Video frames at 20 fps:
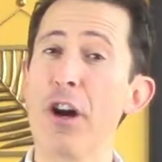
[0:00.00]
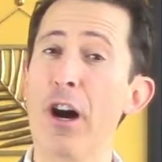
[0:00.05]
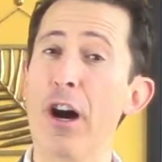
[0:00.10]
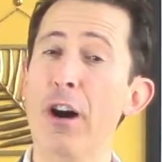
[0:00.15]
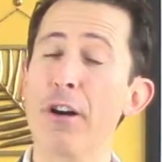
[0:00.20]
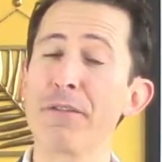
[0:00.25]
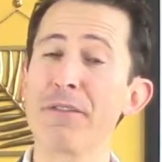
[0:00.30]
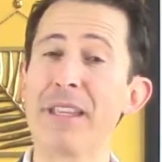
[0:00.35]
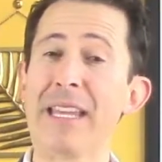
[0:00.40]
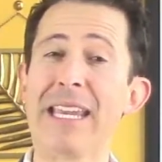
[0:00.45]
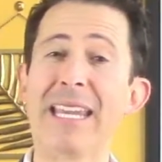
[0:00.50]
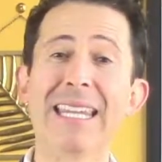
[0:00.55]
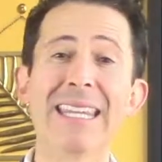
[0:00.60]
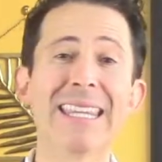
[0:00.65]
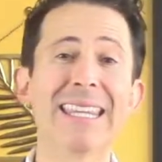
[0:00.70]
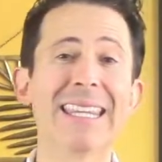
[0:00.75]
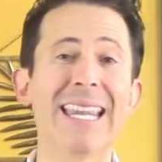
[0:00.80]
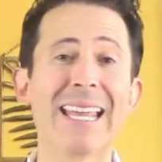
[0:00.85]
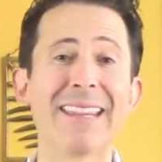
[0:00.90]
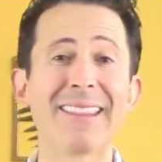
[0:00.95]
of the
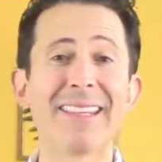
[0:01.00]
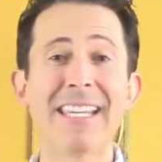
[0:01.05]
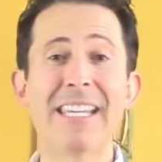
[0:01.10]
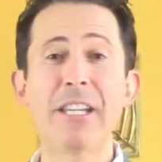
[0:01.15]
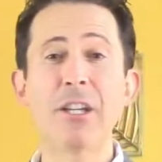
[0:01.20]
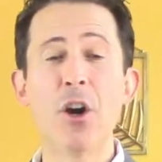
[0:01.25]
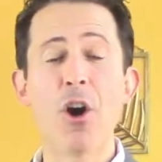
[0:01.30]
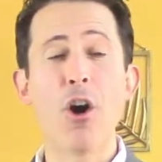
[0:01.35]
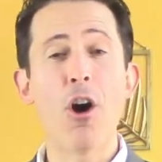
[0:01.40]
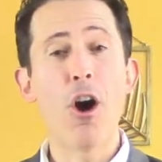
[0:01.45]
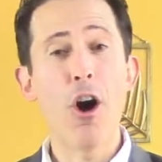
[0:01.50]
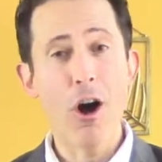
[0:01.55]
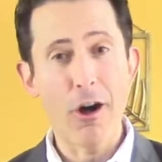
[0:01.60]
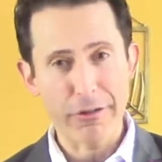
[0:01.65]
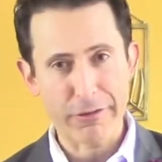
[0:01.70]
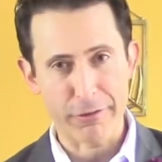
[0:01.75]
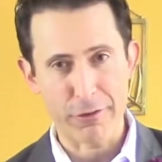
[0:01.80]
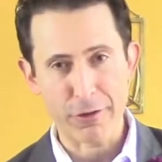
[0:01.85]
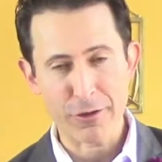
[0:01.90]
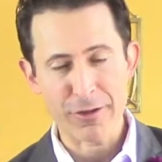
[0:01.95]
Latino
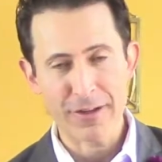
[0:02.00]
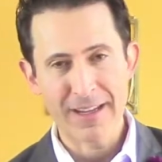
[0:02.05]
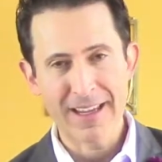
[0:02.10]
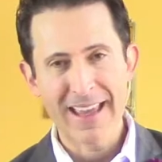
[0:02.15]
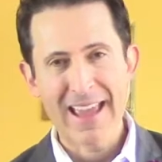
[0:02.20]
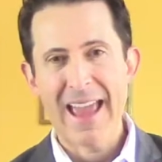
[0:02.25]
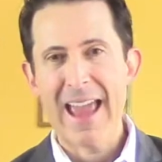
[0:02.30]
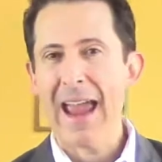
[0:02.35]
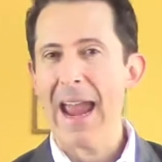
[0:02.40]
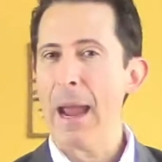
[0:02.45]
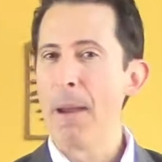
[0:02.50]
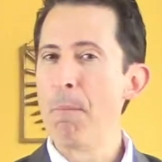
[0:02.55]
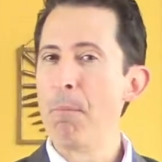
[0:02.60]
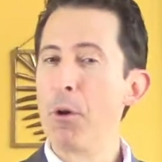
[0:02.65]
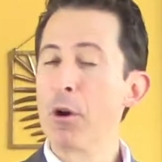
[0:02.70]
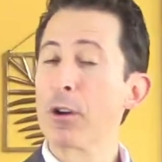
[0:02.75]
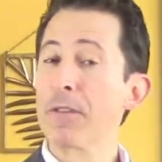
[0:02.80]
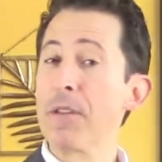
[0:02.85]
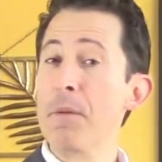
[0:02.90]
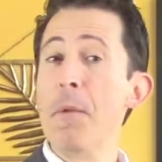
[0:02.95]
Author and
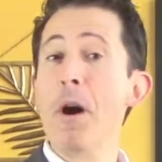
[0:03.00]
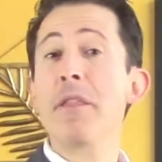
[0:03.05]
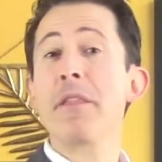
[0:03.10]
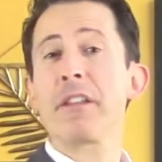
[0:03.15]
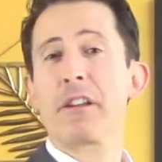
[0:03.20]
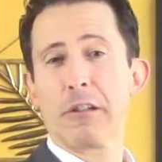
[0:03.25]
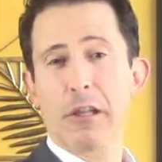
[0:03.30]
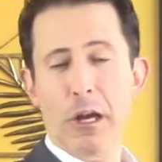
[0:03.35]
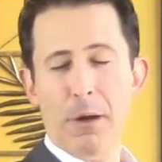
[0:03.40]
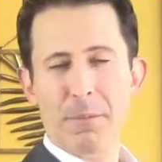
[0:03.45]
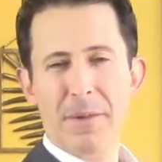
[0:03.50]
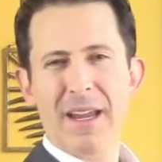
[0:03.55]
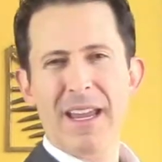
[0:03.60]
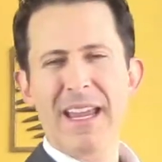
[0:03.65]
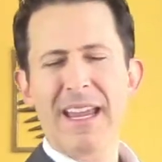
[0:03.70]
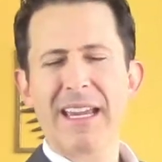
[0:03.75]
Book of the Month Club.